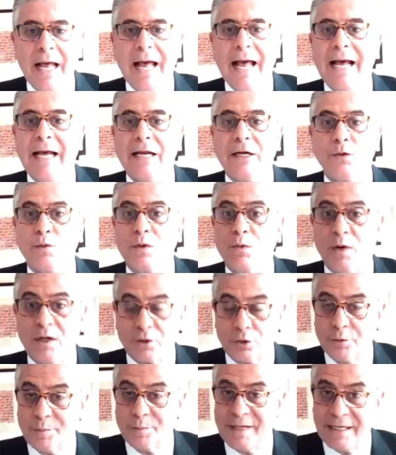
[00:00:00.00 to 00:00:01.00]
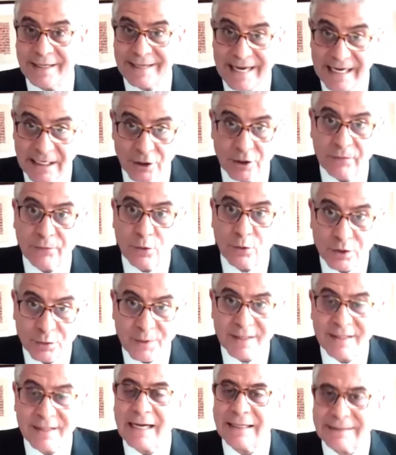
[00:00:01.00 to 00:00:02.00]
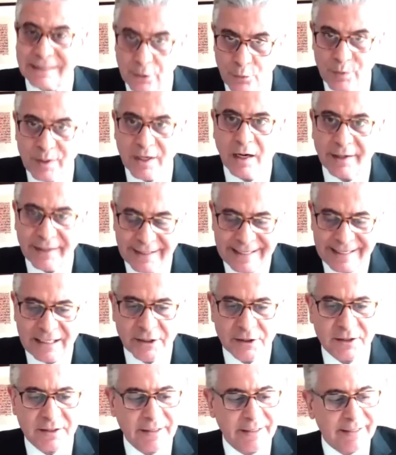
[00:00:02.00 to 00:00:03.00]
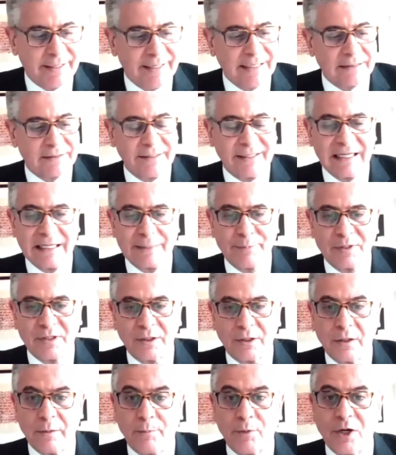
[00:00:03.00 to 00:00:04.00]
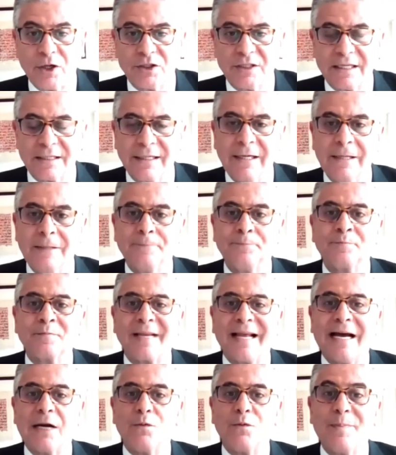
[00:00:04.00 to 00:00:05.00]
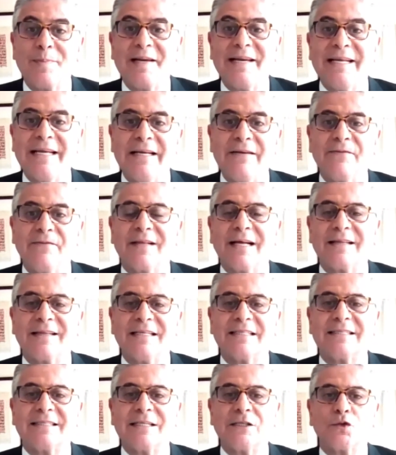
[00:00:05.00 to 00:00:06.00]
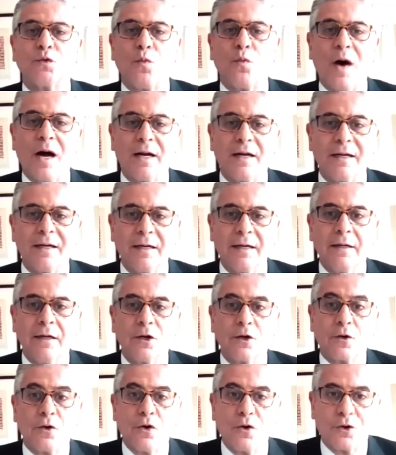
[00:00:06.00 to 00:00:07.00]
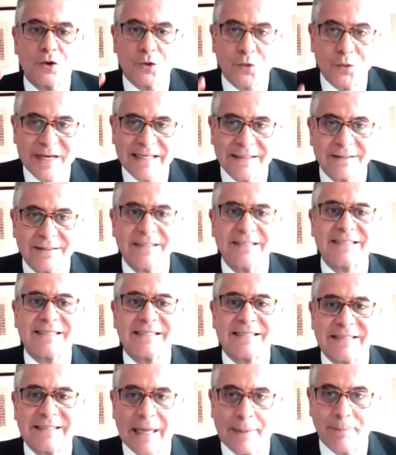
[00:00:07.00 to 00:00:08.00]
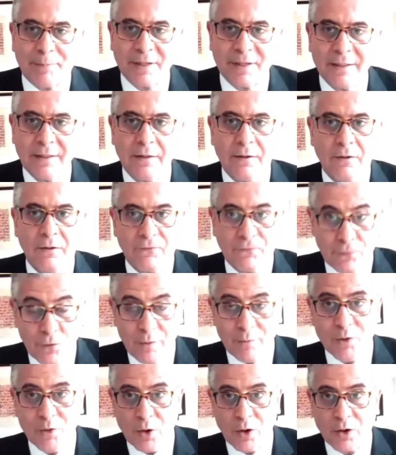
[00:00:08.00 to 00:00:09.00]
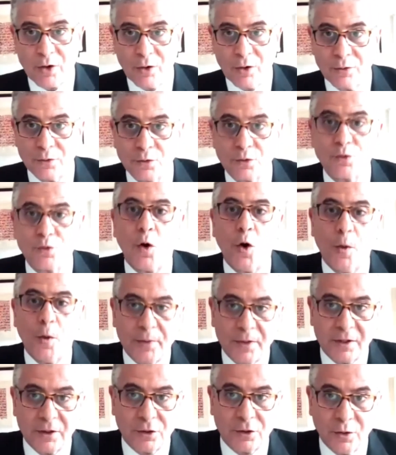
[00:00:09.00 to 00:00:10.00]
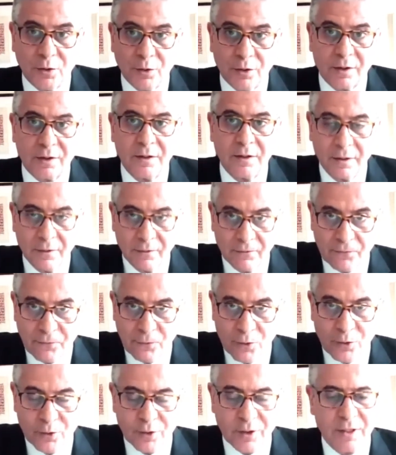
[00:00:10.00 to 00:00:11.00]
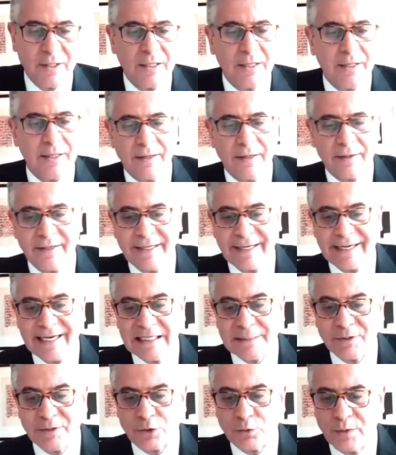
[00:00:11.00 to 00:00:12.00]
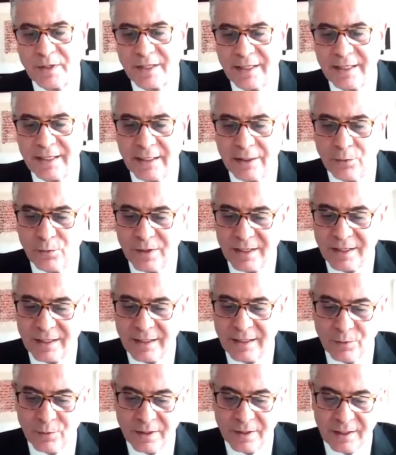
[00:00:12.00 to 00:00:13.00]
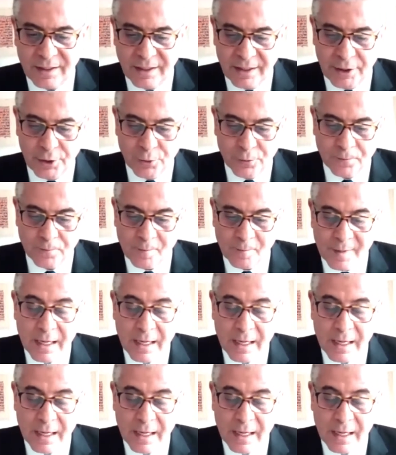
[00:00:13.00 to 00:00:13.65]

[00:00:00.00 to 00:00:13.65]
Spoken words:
And we want to be engaged, of course, with that. And we are engaged in that particular project. And we believe that this is one concrete step for Morocco to open the door for the engagement with the EU.